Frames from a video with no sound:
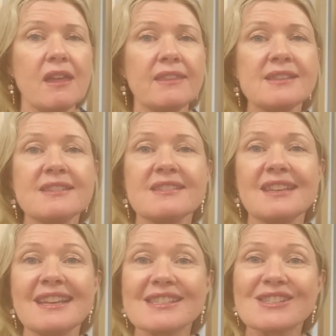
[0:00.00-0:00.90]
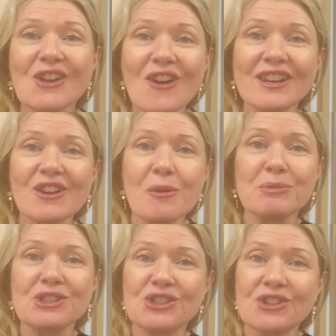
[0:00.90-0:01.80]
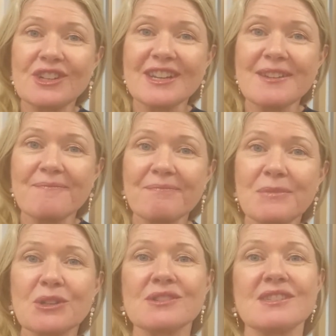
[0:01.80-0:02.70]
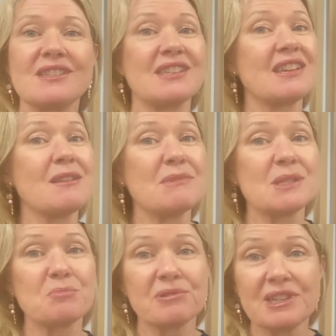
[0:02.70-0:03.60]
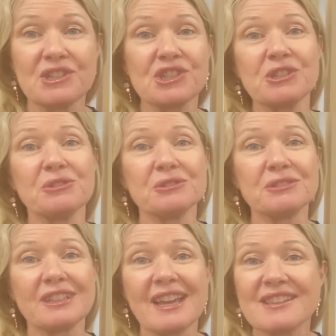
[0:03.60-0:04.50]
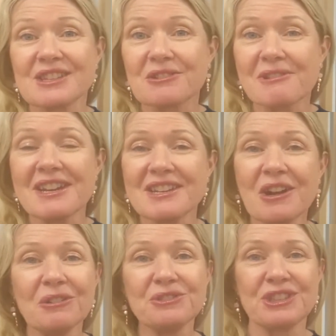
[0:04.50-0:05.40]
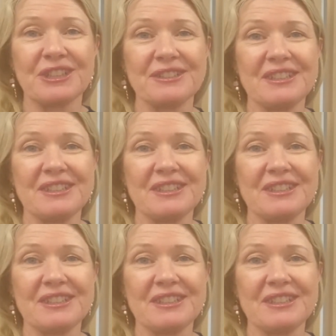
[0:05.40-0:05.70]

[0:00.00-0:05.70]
This is an exciting opportunity because the team is pretty chilled and has a great culture.